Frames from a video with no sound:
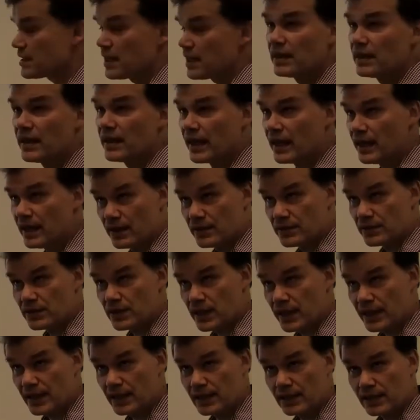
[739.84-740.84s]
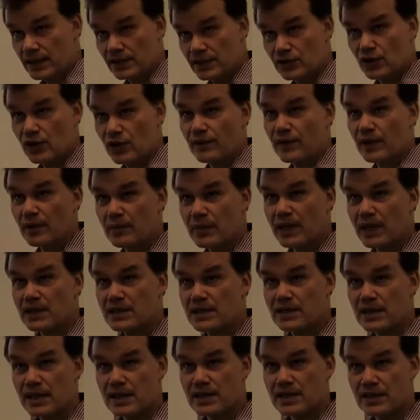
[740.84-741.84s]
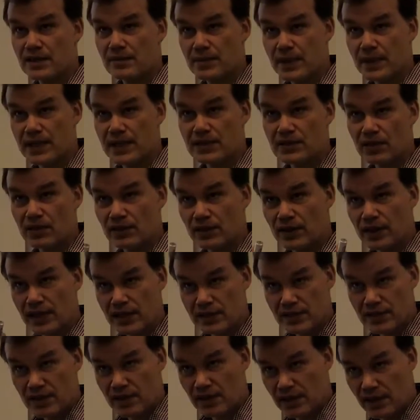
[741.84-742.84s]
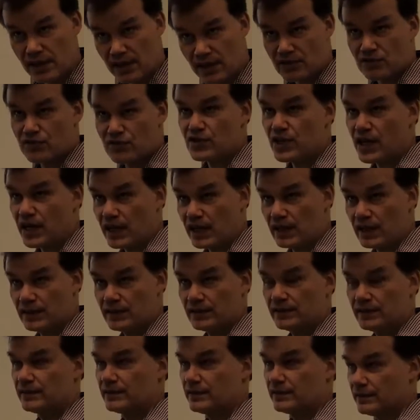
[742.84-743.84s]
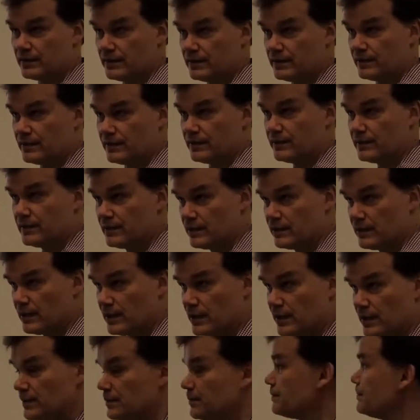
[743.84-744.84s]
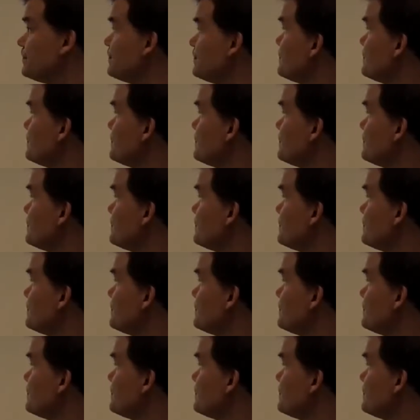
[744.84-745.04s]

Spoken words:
instantaneously serving base station based on the instantaneous channel. Right?